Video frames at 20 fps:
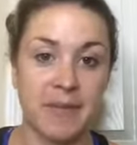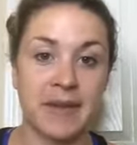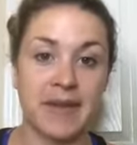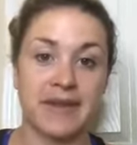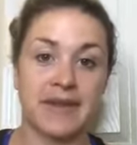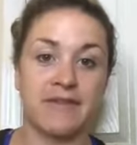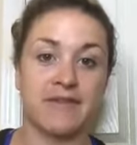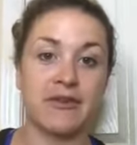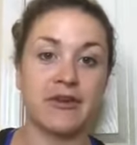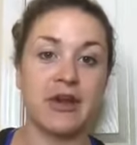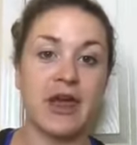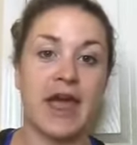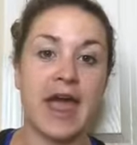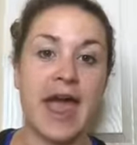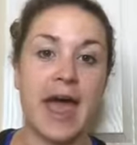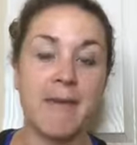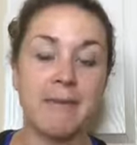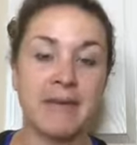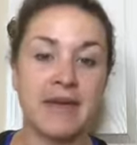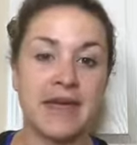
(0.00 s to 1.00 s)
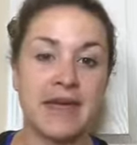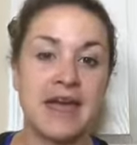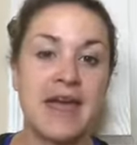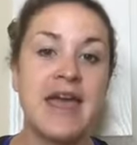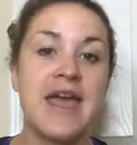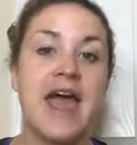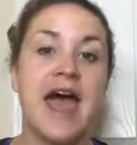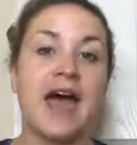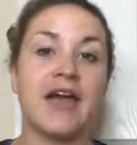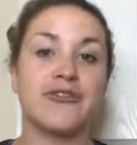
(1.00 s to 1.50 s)
Because if you're not happy
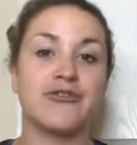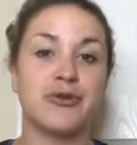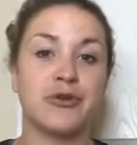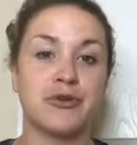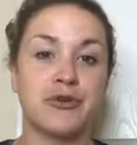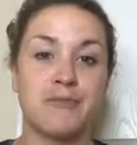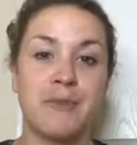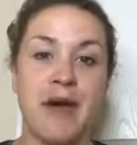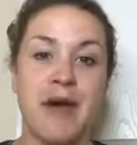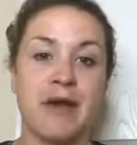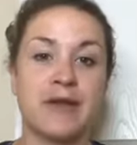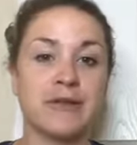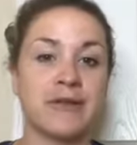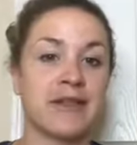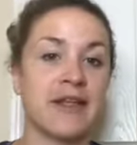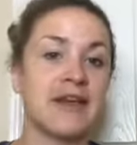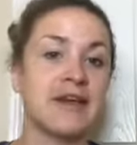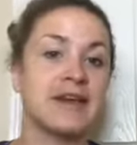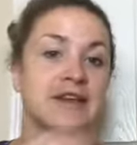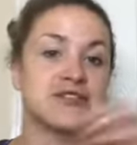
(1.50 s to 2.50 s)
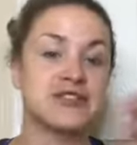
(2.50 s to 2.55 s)
at 200 pounds,